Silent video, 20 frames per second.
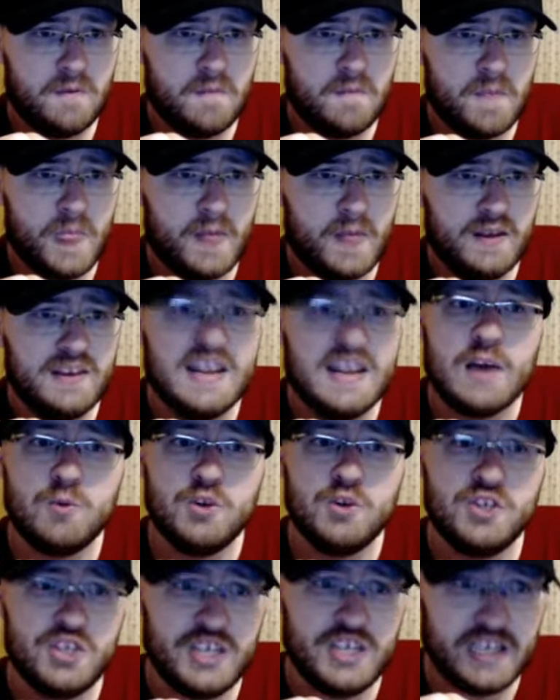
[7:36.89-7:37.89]
Now, when
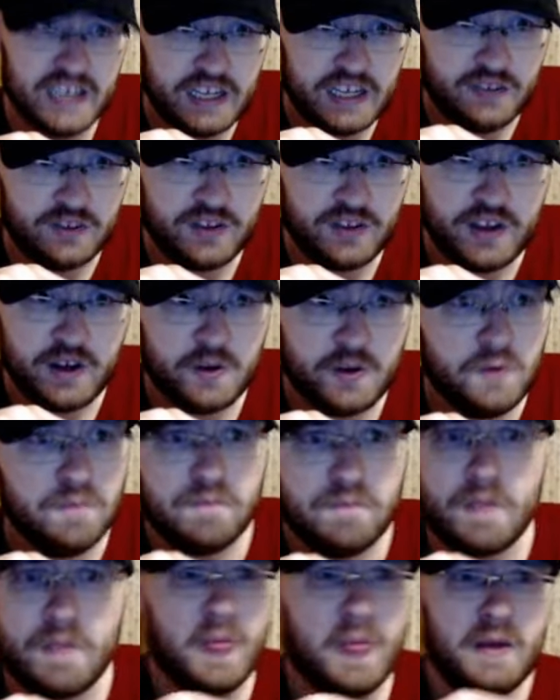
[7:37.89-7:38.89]
she gets there,
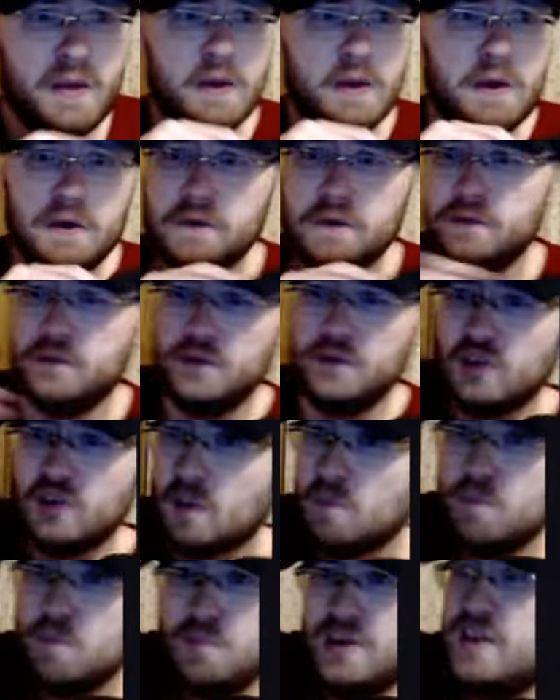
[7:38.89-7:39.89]
there's a
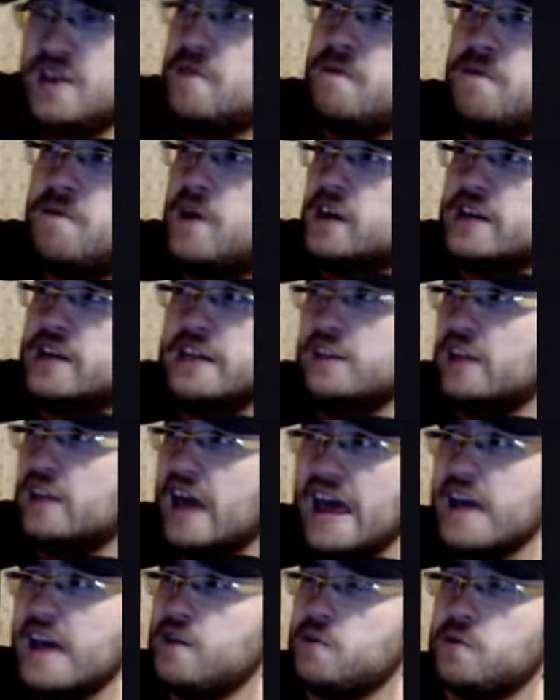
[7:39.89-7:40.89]
big fucking
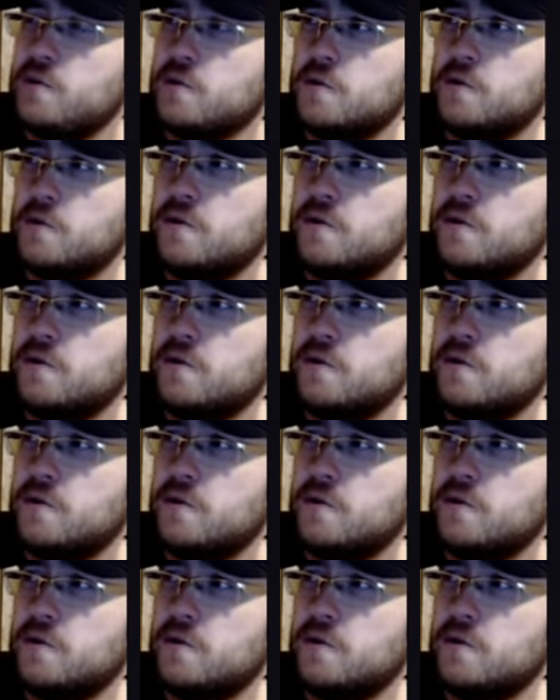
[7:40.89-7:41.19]
ladder